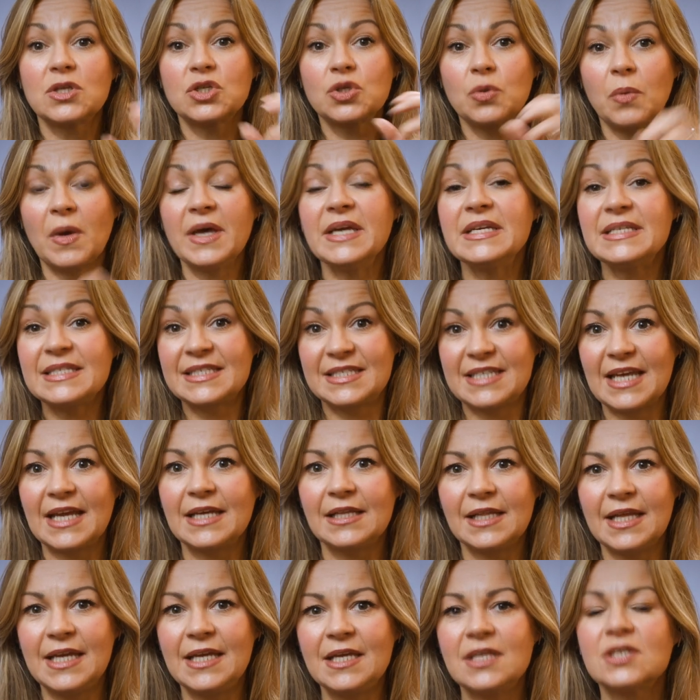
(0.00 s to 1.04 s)
twice
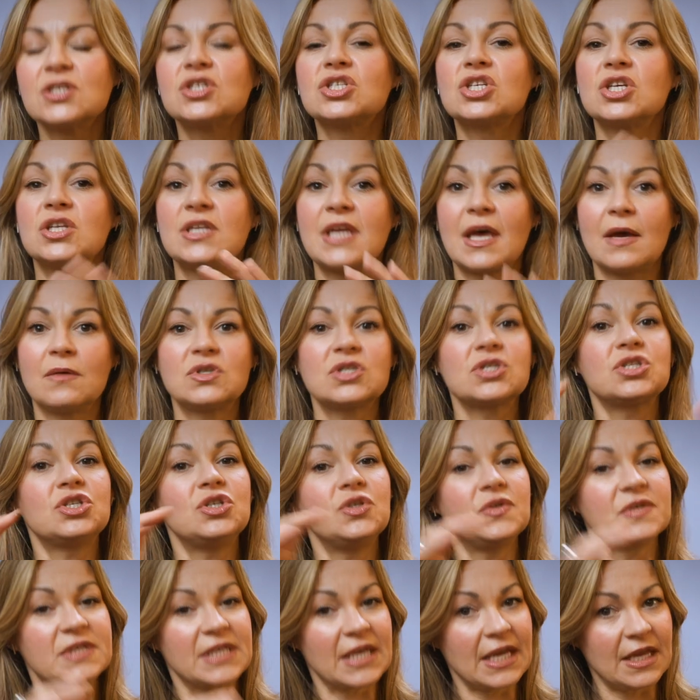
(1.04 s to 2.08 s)
daily to now just
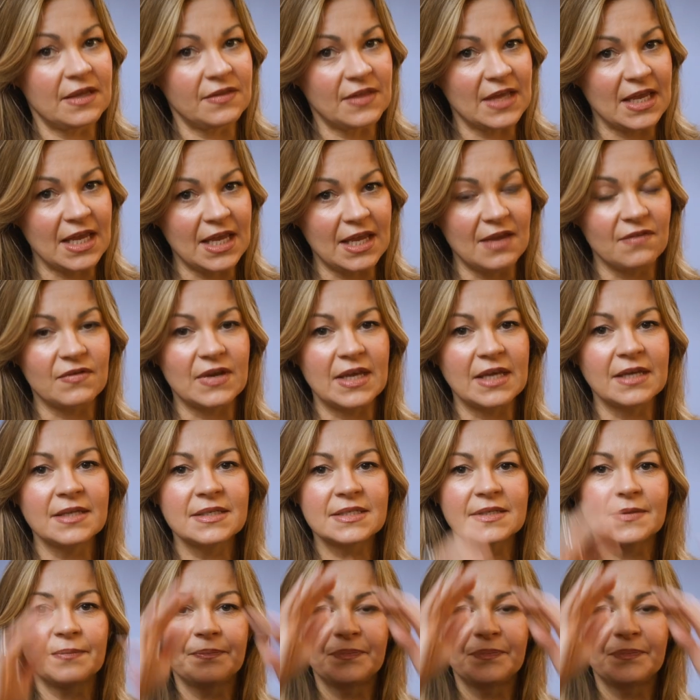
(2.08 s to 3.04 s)
using it in the evenings.